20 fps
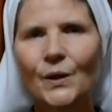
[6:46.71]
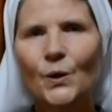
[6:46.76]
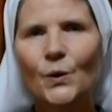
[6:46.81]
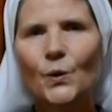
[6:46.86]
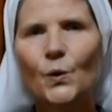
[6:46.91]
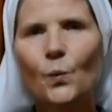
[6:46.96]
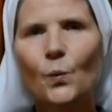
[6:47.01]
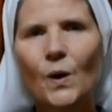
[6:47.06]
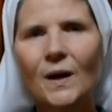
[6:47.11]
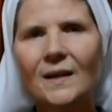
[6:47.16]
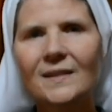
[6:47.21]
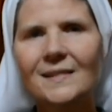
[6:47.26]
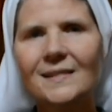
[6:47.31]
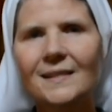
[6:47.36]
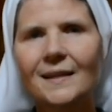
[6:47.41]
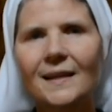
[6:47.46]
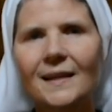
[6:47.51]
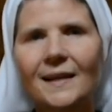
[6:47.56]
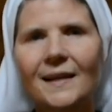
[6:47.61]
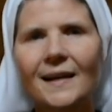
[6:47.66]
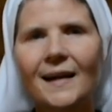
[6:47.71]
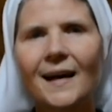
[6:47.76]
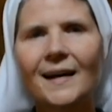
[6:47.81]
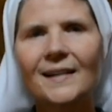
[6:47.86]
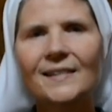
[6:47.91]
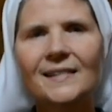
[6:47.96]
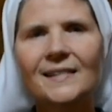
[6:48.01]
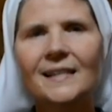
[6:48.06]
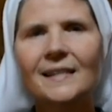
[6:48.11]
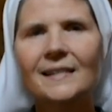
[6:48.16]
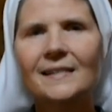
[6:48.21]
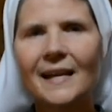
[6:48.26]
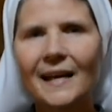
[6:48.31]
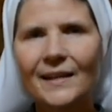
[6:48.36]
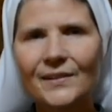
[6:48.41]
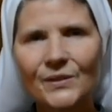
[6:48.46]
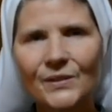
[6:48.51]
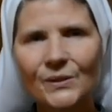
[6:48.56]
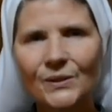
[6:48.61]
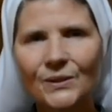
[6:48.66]
who wants us to
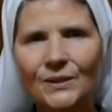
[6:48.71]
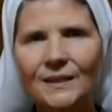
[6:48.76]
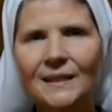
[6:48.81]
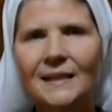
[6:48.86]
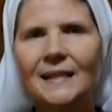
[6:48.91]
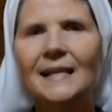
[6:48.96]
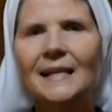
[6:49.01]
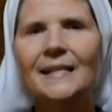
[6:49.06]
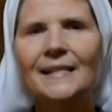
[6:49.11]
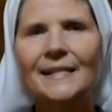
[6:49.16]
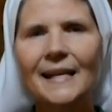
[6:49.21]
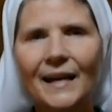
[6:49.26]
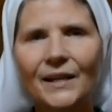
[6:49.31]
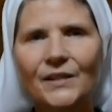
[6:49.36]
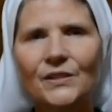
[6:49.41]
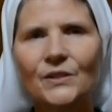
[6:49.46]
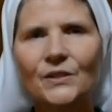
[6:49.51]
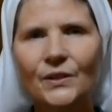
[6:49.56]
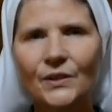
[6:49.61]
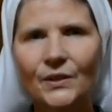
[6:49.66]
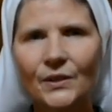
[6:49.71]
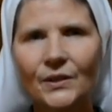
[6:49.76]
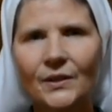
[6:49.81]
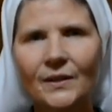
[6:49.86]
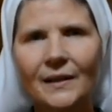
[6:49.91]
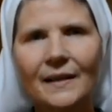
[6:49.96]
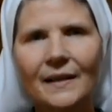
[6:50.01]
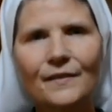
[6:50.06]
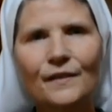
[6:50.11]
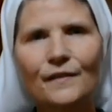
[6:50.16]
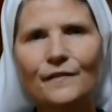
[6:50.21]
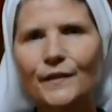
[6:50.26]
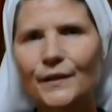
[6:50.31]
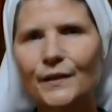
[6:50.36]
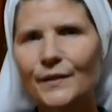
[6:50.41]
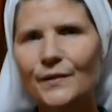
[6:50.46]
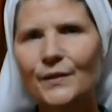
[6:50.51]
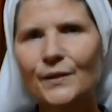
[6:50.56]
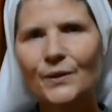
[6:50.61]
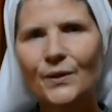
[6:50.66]
nestle next to her at the foot
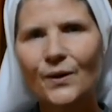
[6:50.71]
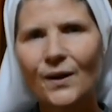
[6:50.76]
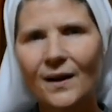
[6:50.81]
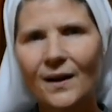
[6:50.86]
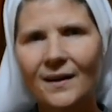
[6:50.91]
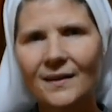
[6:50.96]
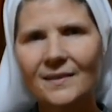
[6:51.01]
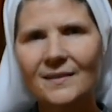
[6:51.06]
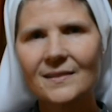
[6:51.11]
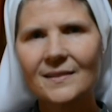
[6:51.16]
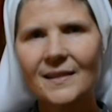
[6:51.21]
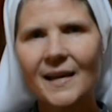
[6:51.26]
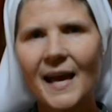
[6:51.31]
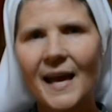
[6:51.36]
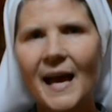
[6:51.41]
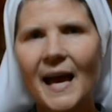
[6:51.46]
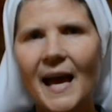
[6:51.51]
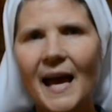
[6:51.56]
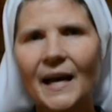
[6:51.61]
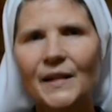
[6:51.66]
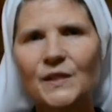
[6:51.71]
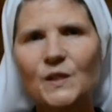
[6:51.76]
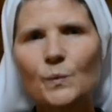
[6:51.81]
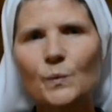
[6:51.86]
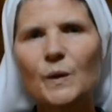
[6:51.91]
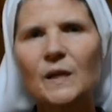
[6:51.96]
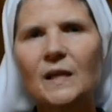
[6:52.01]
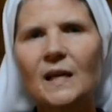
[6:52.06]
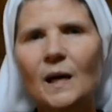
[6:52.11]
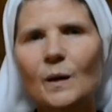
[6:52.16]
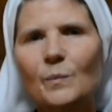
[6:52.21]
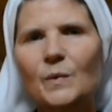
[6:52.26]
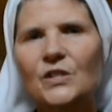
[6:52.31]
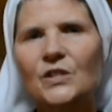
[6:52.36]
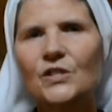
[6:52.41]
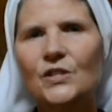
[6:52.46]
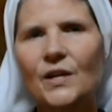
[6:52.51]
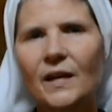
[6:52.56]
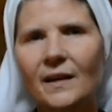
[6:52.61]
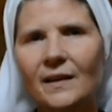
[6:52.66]
of the cross and to become a
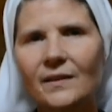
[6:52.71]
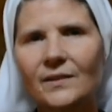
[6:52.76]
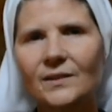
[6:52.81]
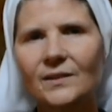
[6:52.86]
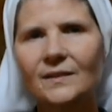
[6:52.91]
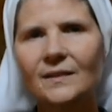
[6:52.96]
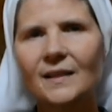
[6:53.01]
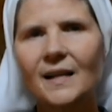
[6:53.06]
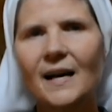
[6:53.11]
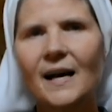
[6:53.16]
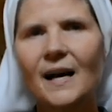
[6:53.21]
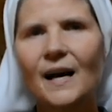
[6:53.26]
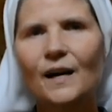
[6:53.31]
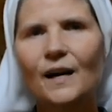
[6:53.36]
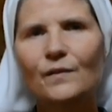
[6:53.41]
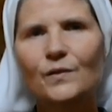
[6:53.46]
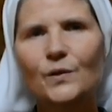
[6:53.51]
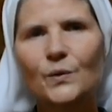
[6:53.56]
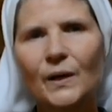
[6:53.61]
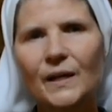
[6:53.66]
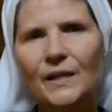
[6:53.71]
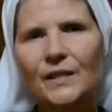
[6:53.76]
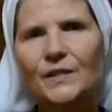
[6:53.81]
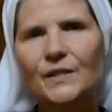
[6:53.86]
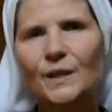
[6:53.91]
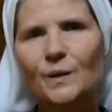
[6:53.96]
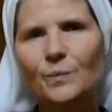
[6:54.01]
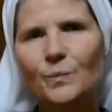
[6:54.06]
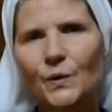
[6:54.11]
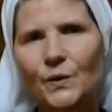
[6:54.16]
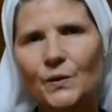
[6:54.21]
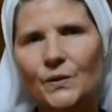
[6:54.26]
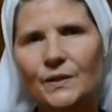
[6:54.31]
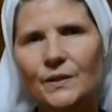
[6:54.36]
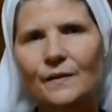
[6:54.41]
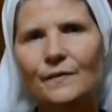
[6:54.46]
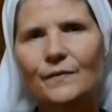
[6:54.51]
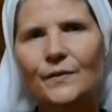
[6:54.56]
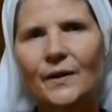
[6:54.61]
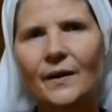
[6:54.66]
channel of grace and mercy
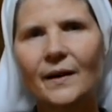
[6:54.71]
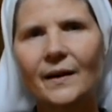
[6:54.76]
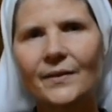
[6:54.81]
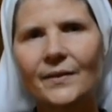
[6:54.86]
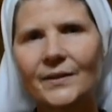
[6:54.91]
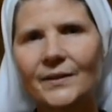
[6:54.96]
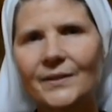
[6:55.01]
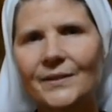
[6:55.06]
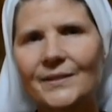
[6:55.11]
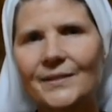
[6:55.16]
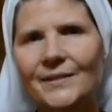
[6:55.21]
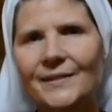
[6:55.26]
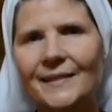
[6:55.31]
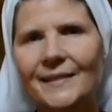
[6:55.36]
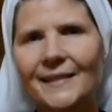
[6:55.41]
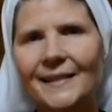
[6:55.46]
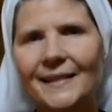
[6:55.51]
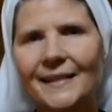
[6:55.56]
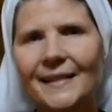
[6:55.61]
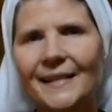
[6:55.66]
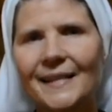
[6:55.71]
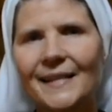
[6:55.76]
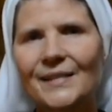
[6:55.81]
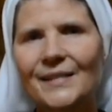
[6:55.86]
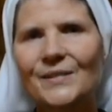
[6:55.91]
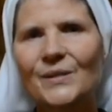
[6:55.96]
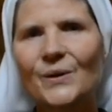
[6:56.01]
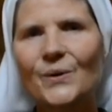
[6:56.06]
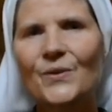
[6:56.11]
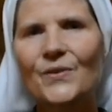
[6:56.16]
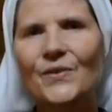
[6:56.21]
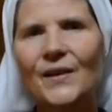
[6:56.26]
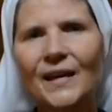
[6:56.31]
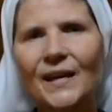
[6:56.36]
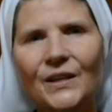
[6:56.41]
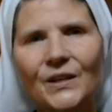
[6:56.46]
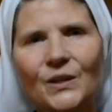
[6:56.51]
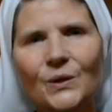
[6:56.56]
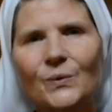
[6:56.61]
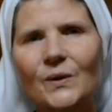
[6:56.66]
for others. So
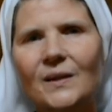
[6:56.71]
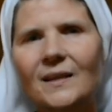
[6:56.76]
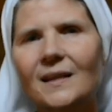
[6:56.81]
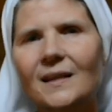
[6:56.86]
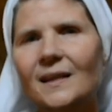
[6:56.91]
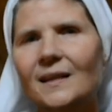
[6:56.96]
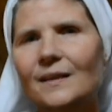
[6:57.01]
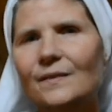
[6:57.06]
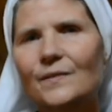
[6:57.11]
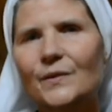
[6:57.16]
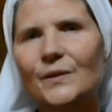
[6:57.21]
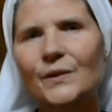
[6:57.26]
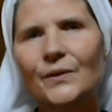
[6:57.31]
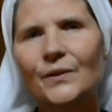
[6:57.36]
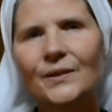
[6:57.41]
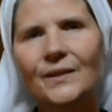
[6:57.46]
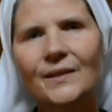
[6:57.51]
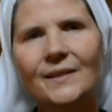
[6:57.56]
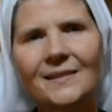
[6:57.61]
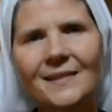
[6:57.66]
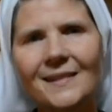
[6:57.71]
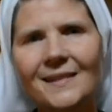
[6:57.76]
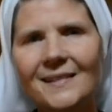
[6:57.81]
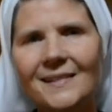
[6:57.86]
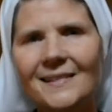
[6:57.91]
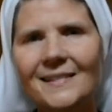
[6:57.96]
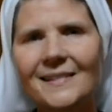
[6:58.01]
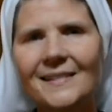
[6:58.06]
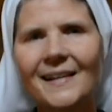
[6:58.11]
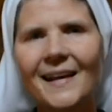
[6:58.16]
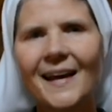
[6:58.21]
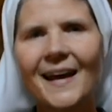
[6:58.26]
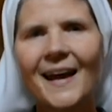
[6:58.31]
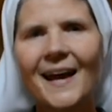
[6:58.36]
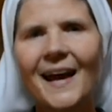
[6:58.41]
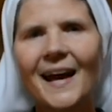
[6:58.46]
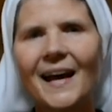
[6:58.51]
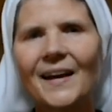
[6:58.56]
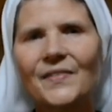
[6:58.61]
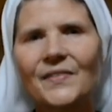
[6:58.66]
thank you again for your goodness,
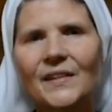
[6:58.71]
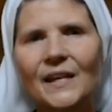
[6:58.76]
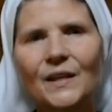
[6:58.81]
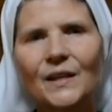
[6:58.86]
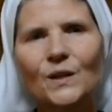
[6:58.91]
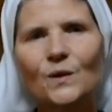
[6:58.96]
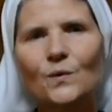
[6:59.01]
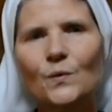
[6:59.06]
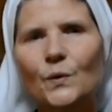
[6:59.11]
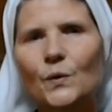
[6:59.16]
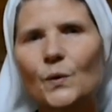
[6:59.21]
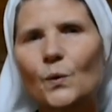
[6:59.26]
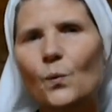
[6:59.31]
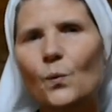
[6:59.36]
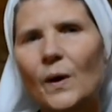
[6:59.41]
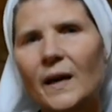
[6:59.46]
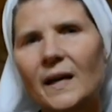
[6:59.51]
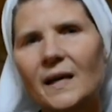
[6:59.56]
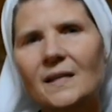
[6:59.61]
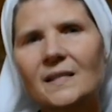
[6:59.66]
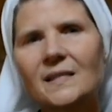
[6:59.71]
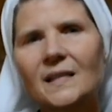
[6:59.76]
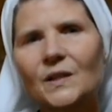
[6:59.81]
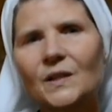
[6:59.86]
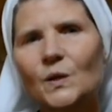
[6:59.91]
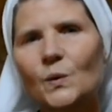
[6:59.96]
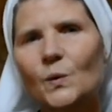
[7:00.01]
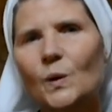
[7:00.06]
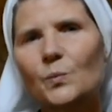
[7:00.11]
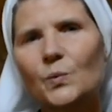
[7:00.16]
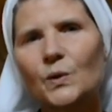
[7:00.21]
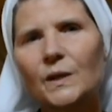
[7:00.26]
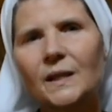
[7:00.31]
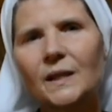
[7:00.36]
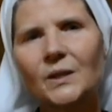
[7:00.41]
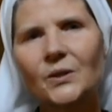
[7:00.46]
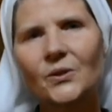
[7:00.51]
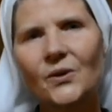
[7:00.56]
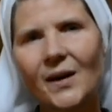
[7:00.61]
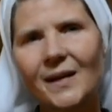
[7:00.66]
and thank you for the ways that you are bringing
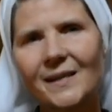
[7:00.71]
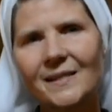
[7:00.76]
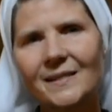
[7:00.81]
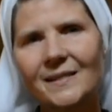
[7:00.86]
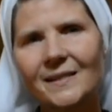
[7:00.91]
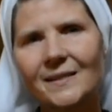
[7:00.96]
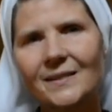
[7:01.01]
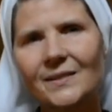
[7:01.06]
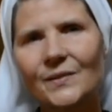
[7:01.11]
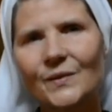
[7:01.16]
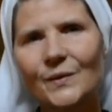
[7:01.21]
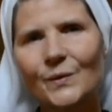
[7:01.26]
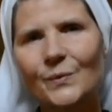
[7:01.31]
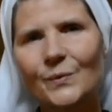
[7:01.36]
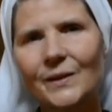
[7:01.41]
Christ into the